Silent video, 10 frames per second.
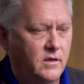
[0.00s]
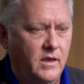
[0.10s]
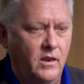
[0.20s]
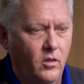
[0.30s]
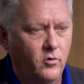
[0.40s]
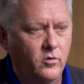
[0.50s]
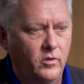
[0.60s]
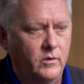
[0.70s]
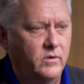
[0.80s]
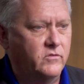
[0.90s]
and
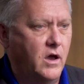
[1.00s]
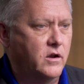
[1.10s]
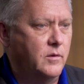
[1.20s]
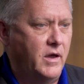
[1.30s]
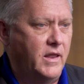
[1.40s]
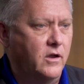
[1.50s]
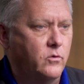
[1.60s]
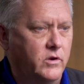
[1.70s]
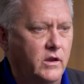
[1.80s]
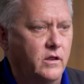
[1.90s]
locally, we've talked about
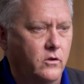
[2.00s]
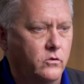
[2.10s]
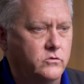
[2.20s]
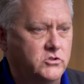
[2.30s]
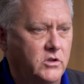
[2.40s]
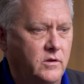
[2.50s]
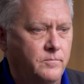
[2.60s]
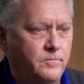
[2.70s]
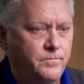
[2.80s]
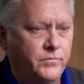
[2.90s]
equity and inclusion,
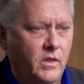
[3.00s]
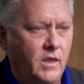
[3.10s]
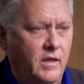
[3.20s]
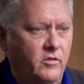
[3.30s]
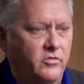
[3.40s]
and the